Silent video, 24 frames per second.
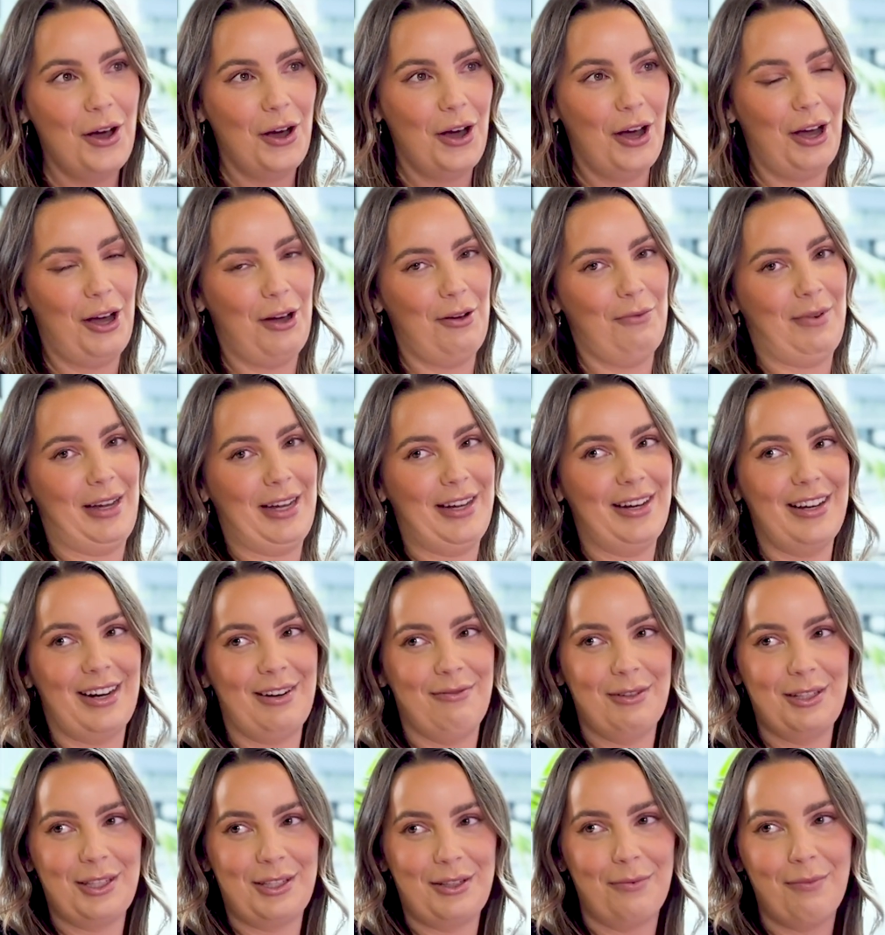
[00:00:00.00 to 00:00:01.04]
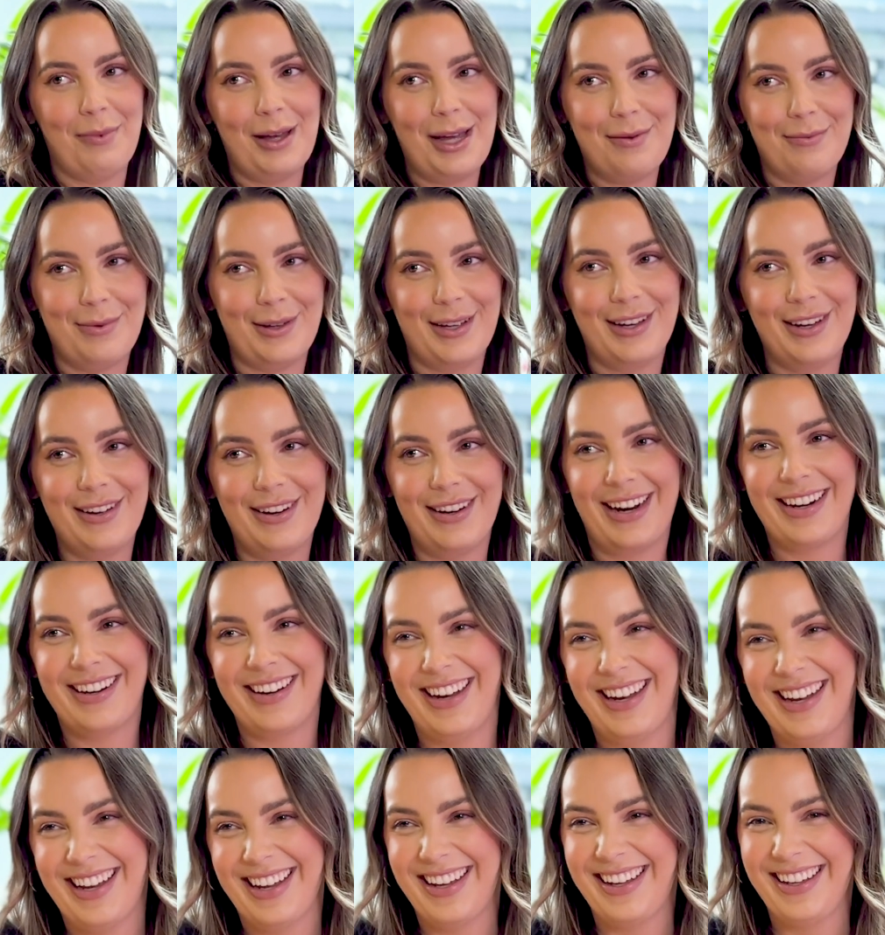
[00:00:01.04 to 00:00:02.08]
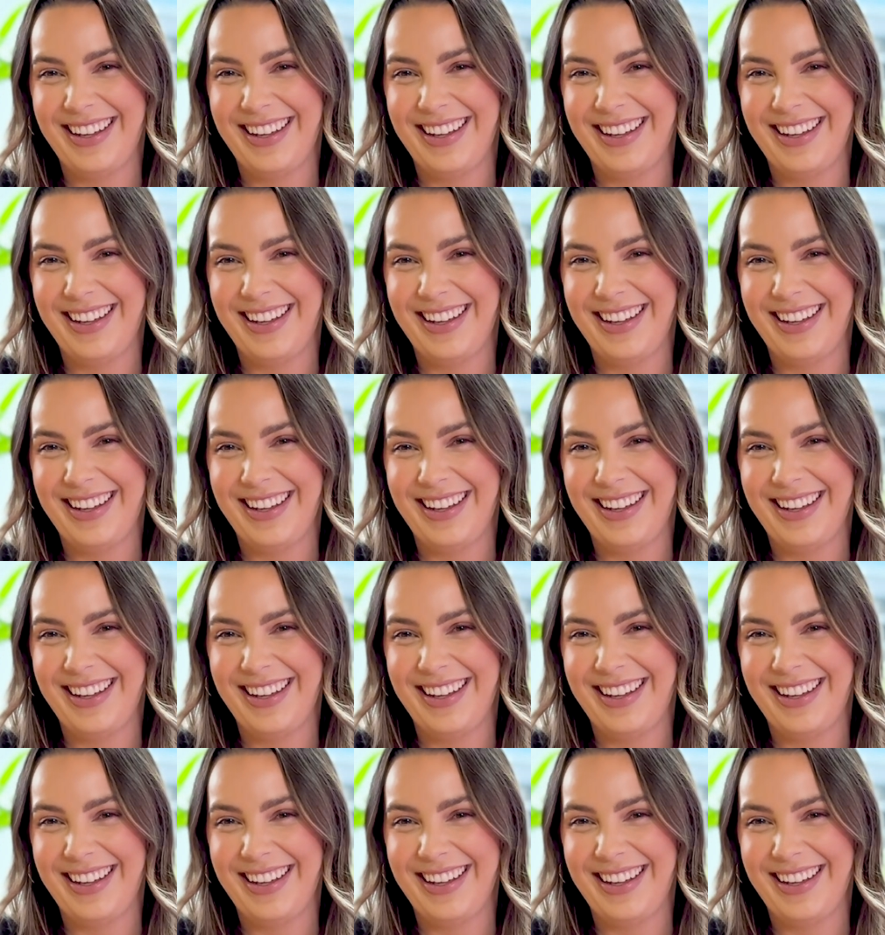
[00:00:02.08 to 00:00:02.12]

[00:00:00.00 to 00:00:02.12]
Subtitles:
Oh my God, I'm just a baby. All right, great.